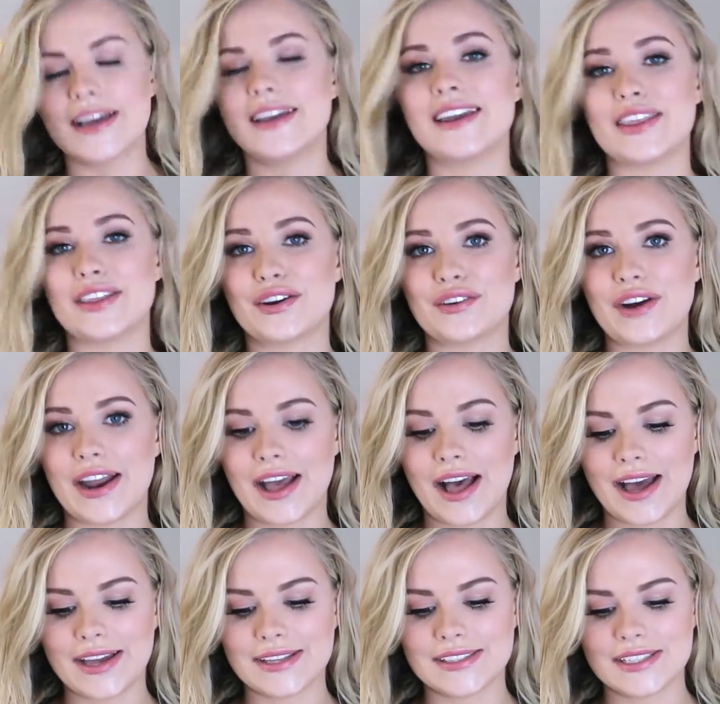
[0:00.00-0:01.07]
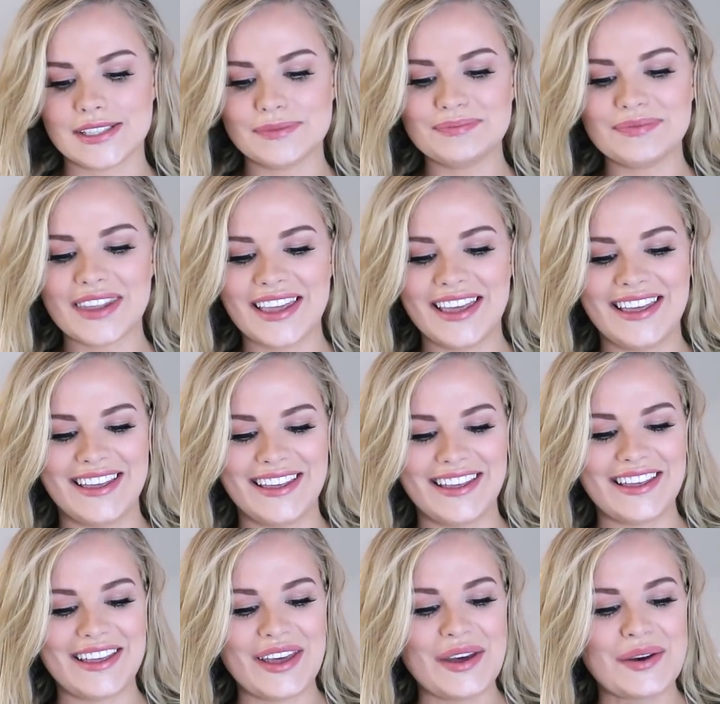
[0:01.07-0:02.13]
another gray item,
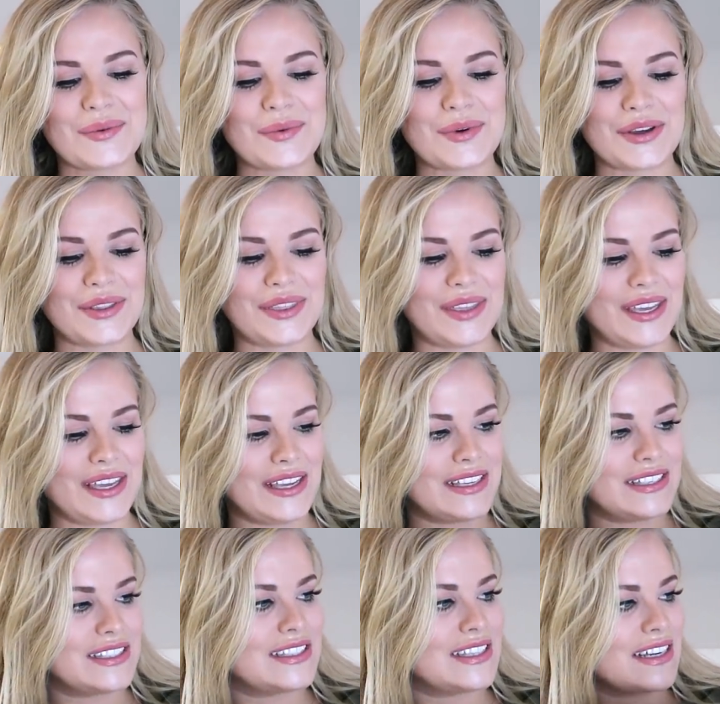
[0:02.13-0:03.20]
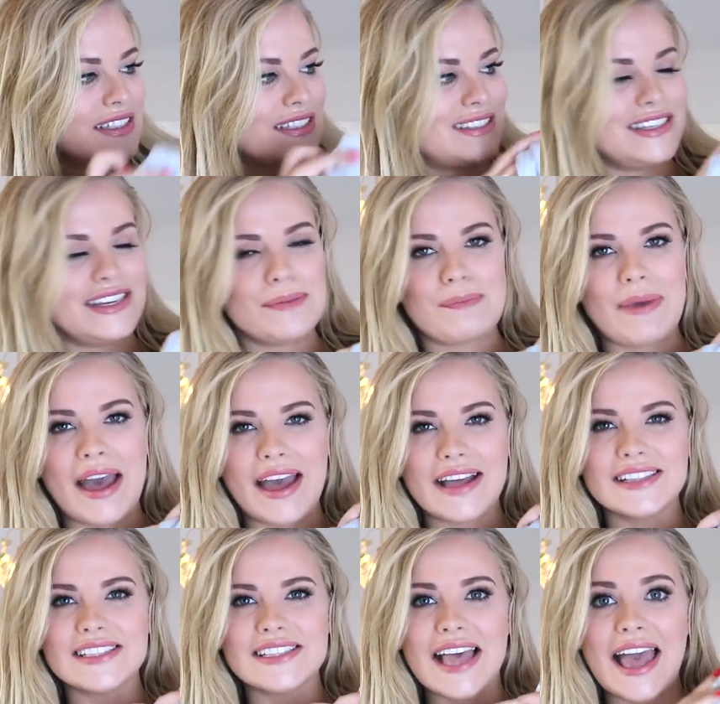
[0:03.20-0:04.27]
were these sleep
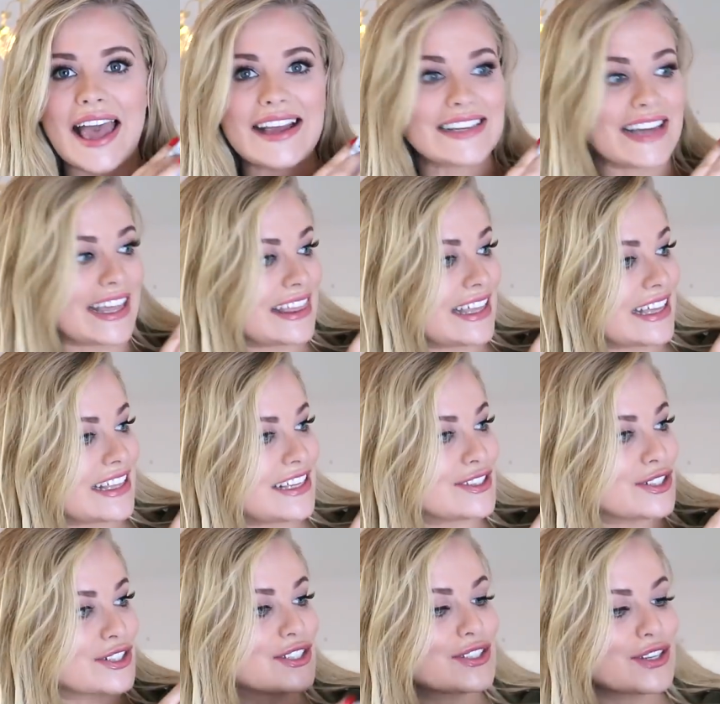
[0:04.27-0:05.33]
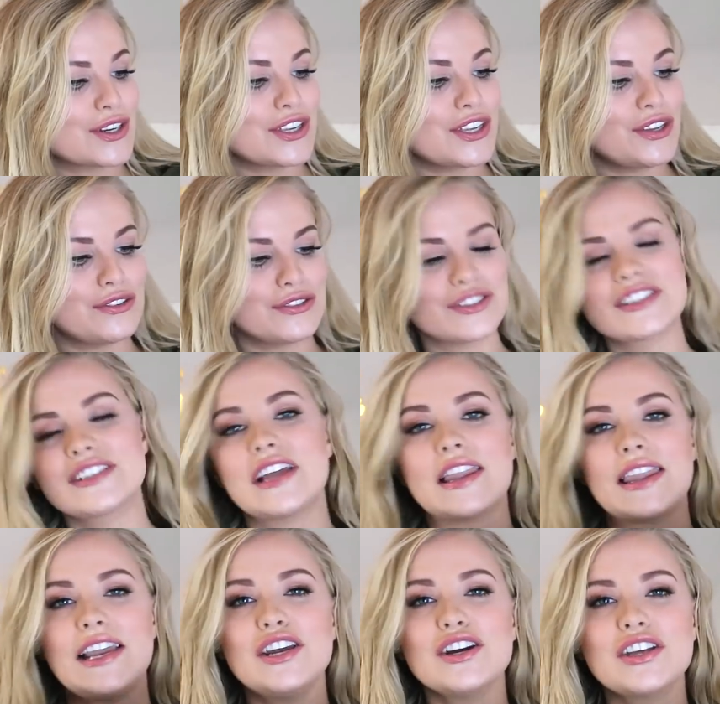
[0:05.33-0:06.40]
pants, and I think these are so cute. Now
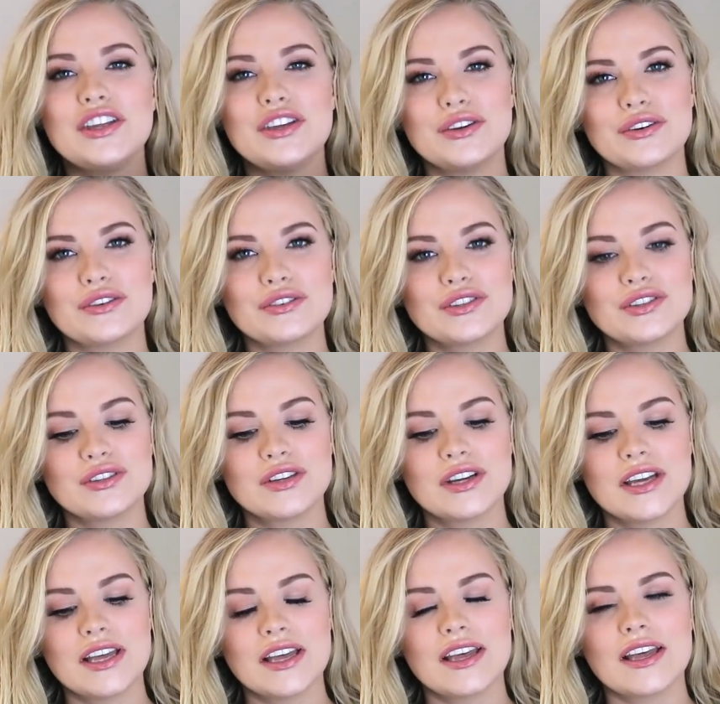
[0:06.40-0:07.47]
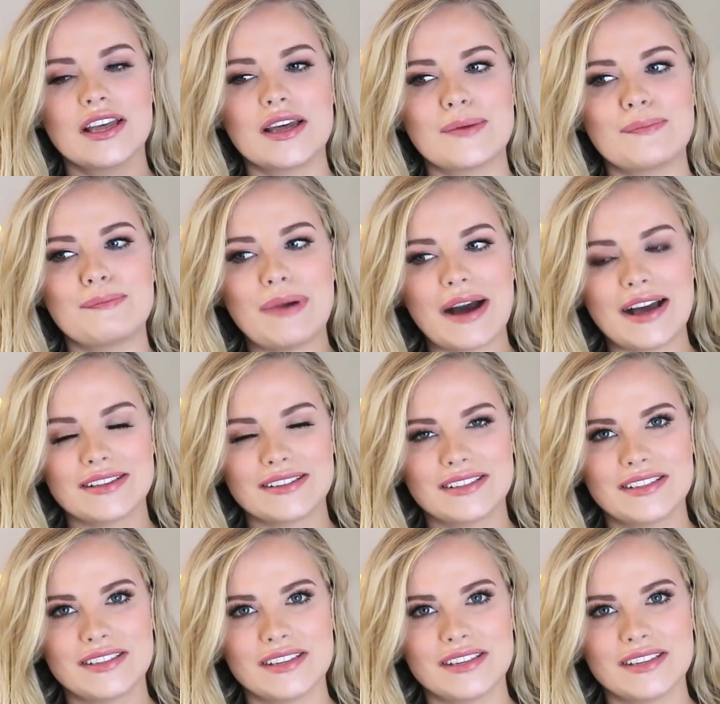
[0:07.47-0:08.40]
they look huge, but